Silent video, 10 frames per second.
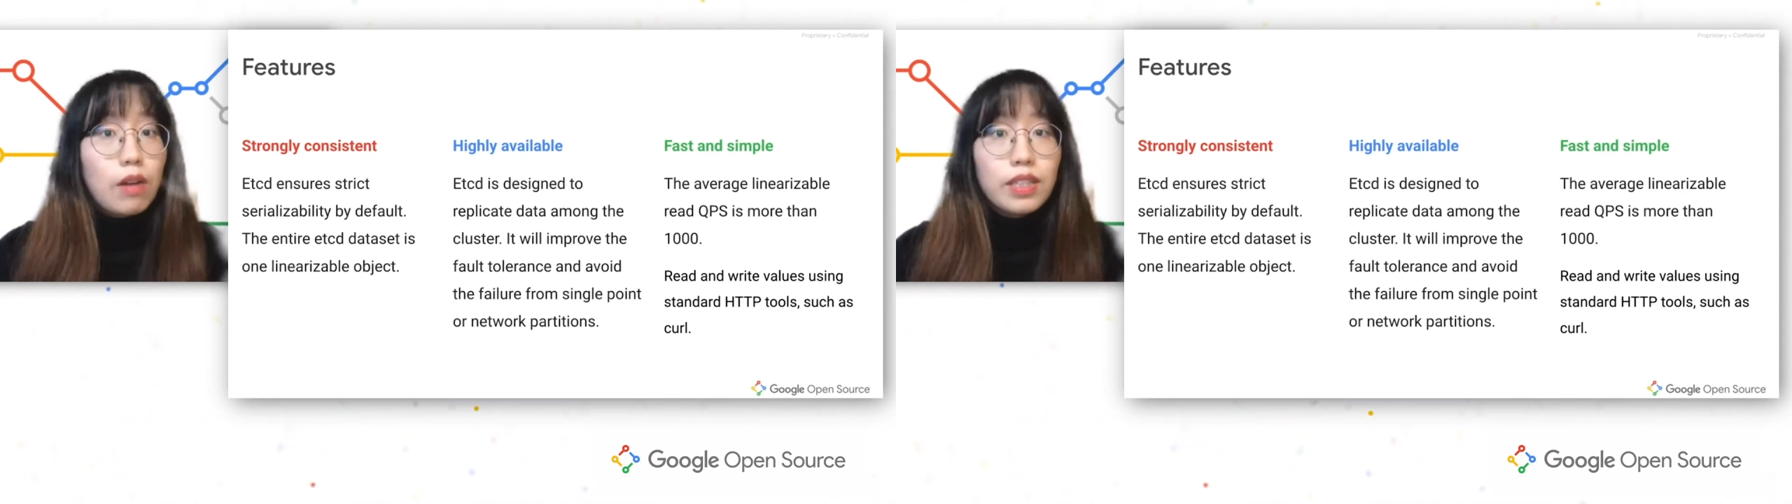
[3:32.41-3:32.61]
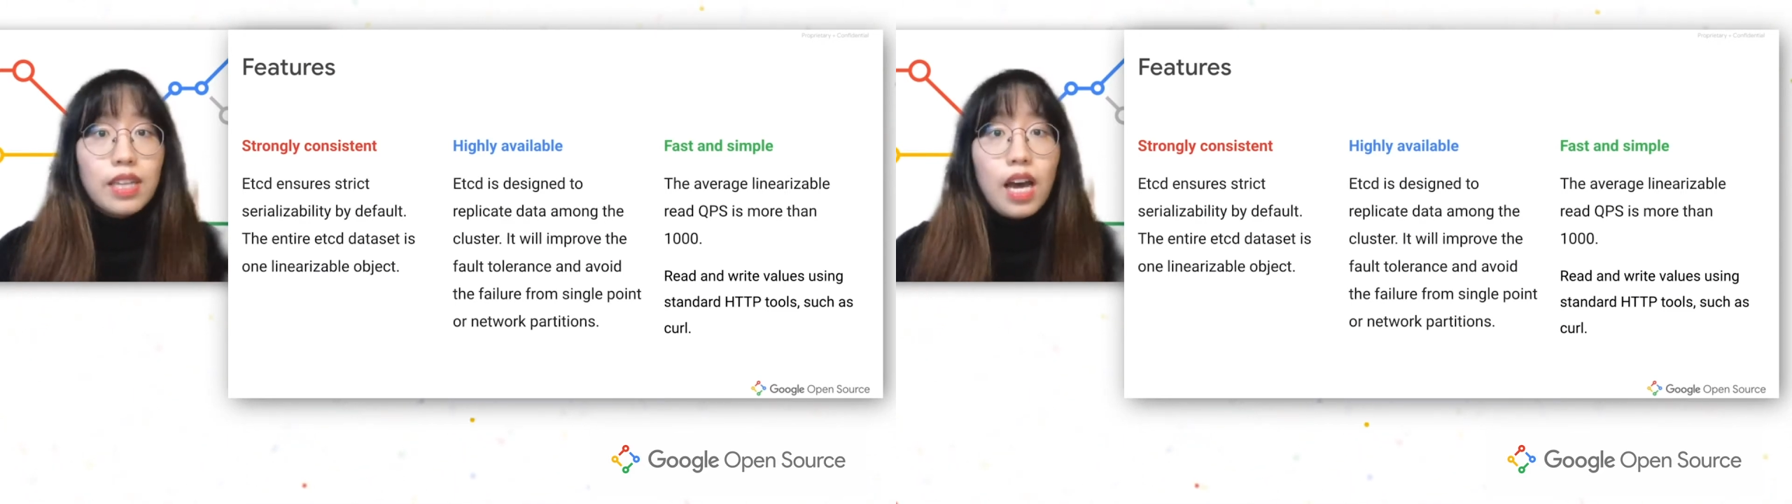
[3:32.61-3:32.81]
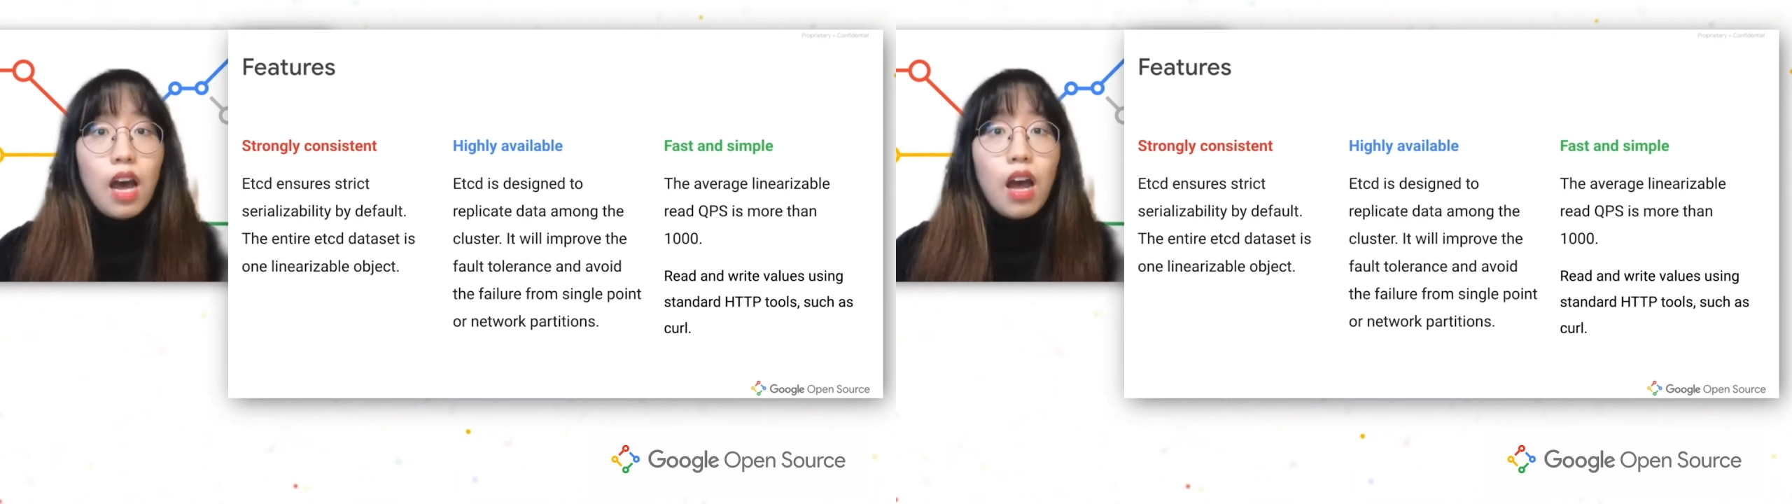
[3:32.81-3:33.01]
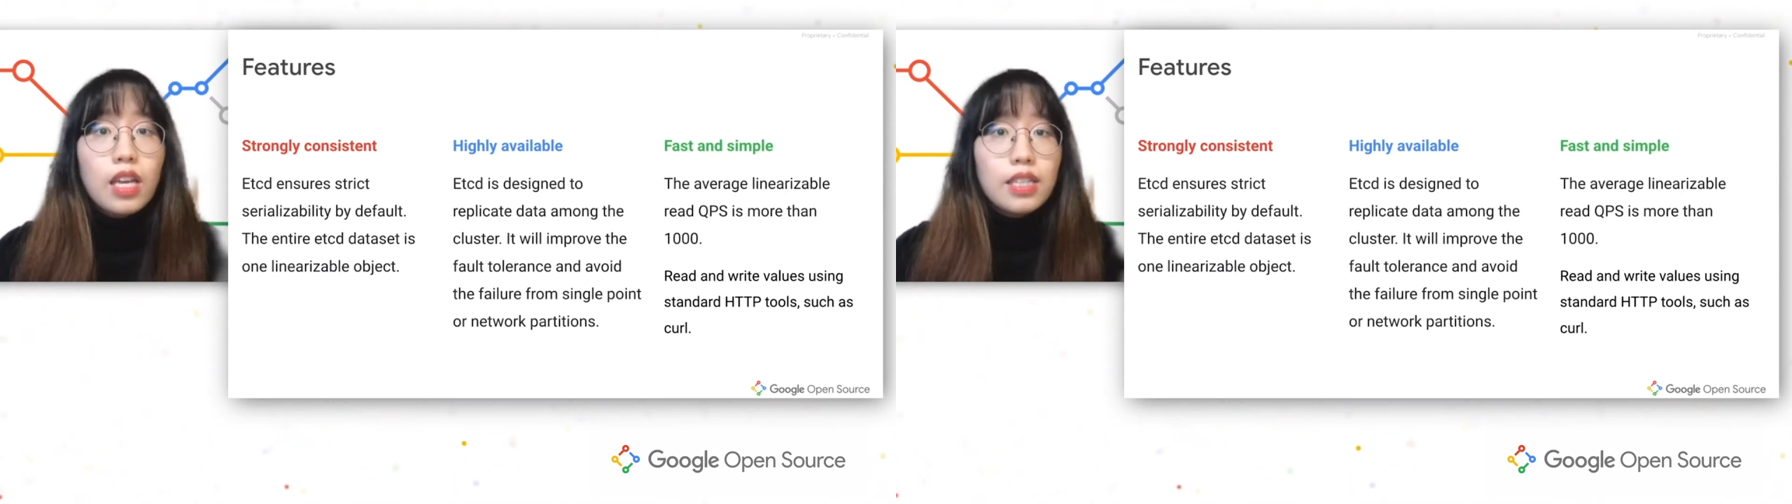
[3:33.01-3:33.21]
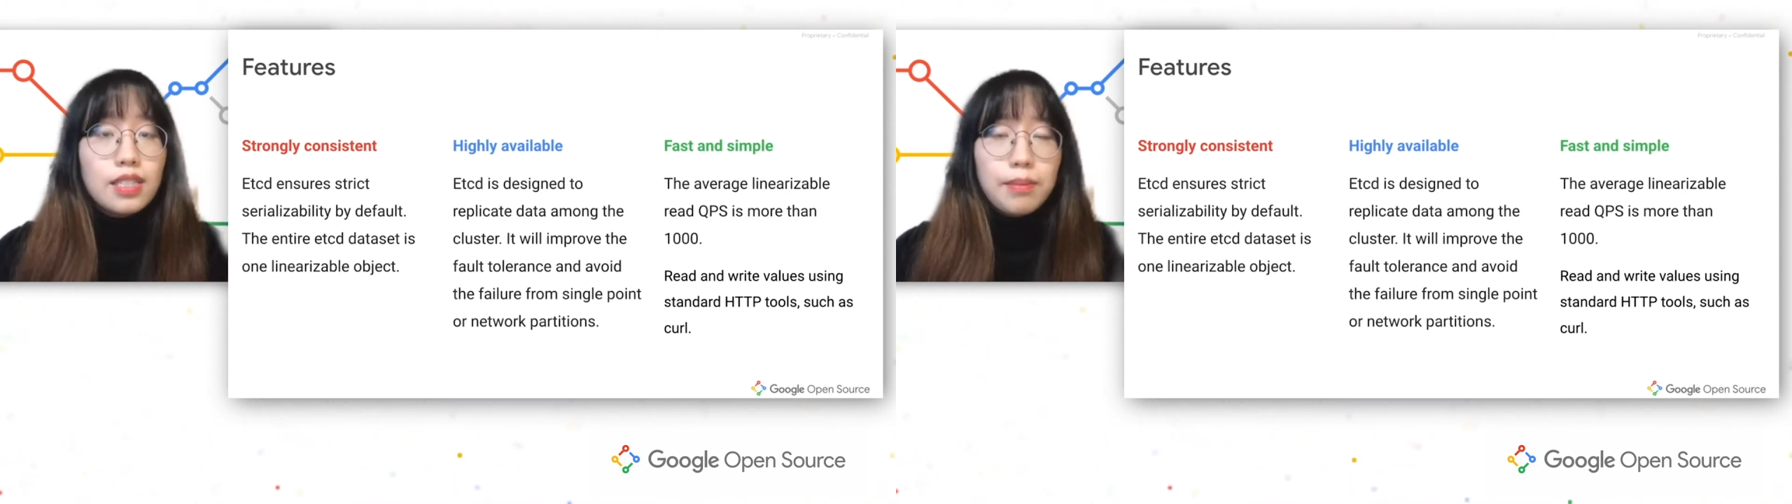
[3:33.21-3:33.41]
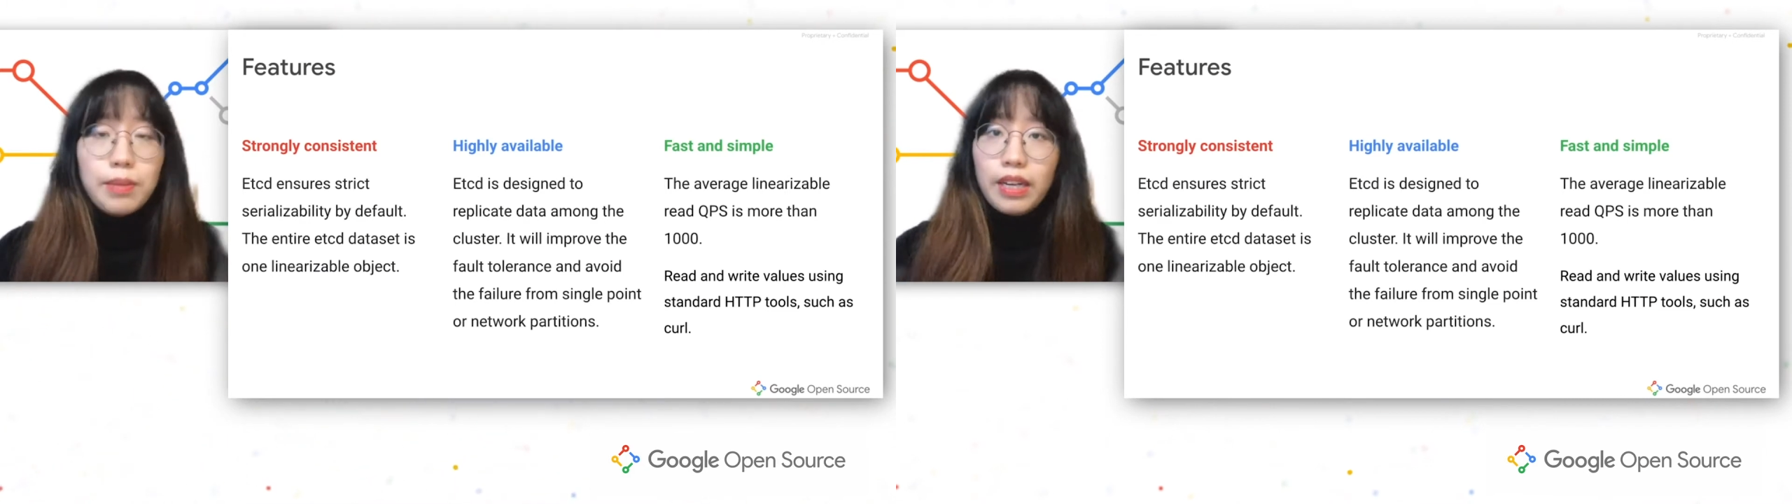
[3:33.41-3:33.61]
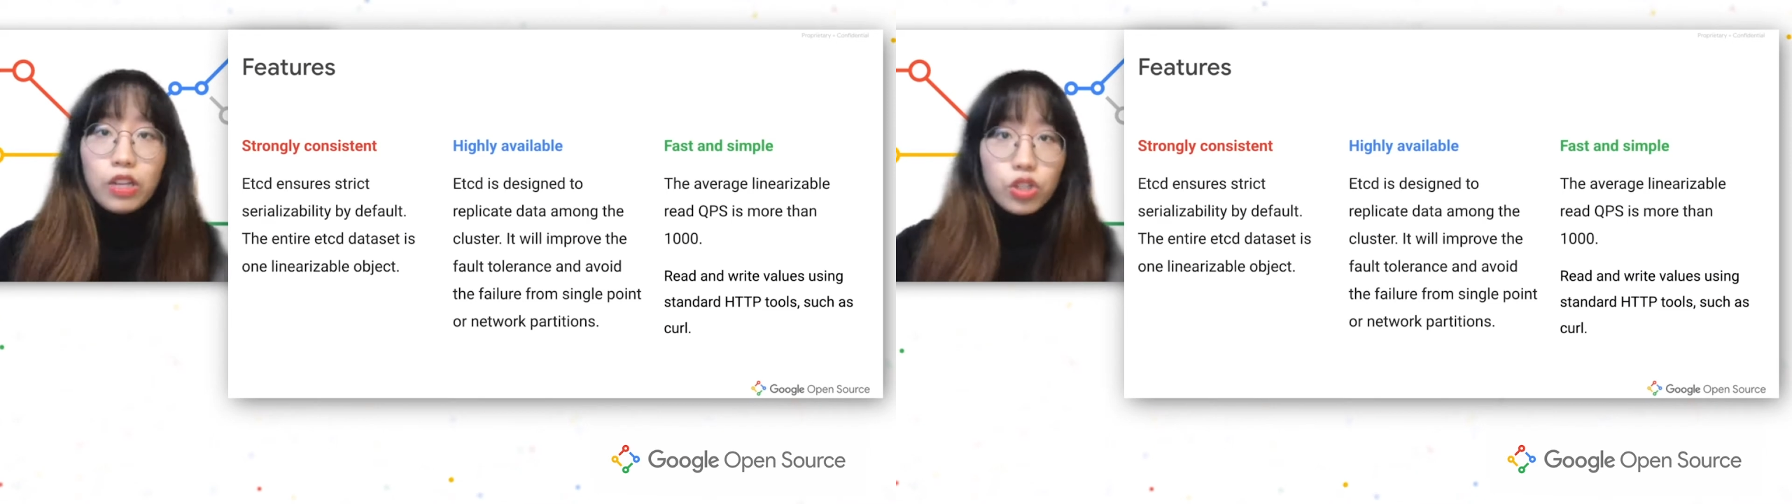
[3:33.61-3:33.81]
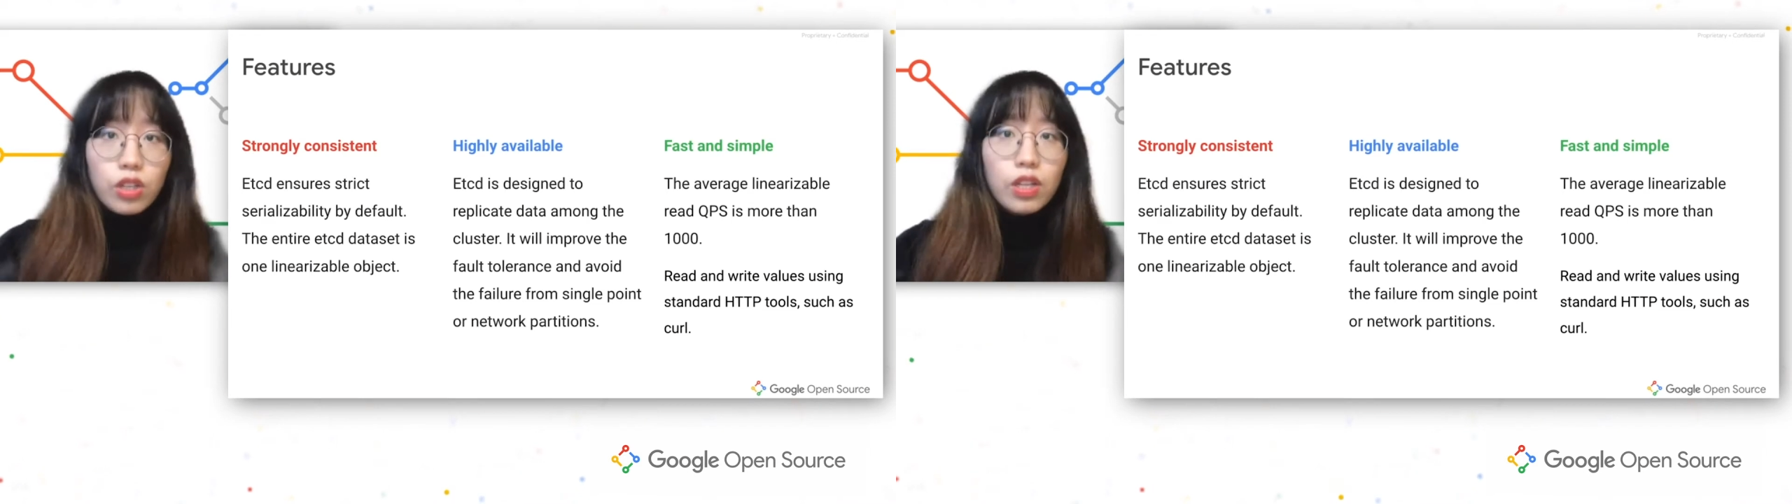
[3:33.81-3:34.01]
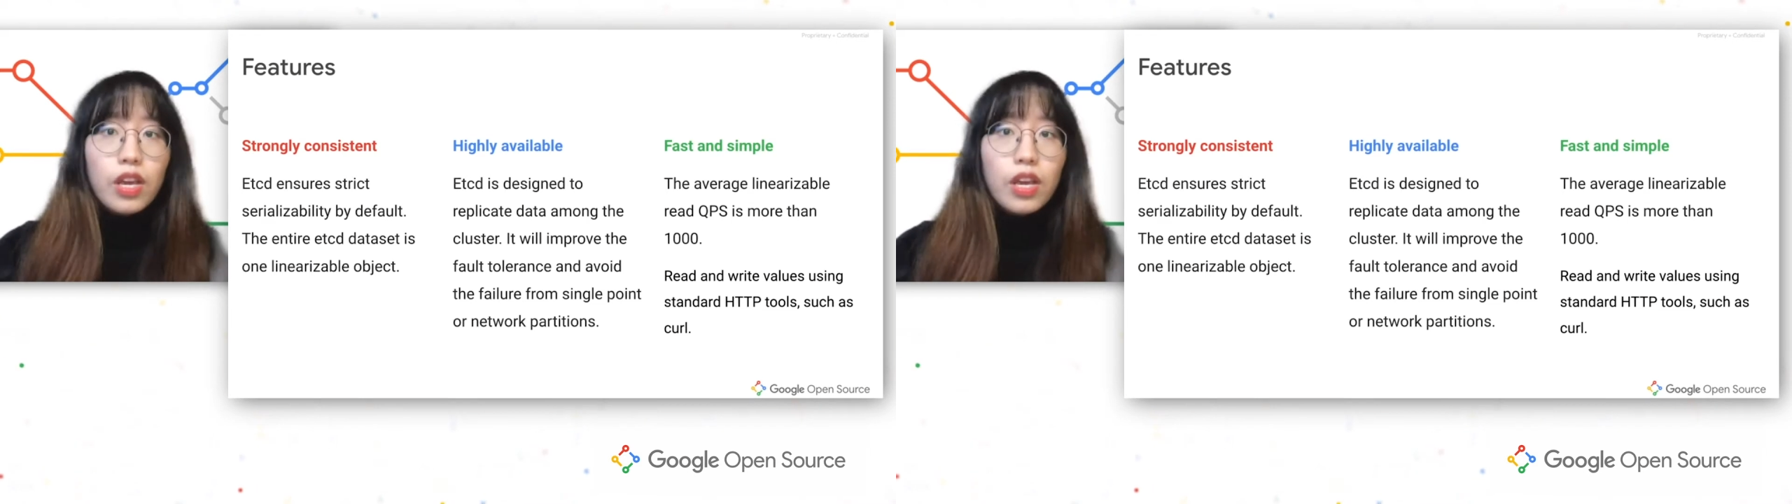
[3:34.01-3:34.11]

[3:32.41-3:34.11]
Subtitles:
data in some condition,